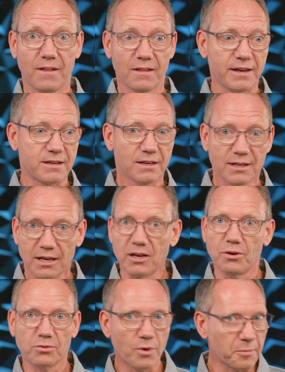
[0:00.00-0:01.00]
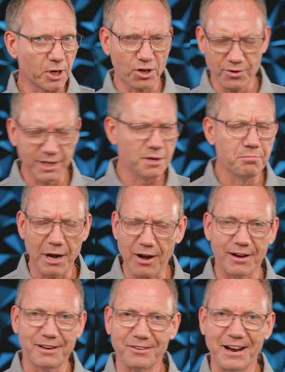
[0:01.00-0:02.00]
Like, oh, I'm going to grin and bear
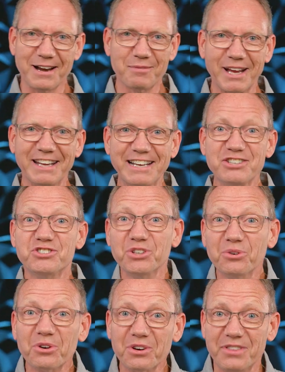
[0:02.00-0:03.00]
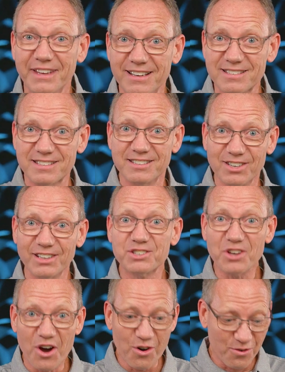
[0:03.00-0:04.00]
it, right? I'm going to endure this until it's
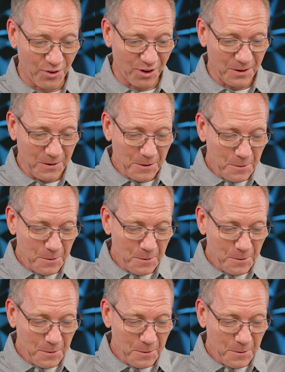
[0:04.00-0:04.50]
over.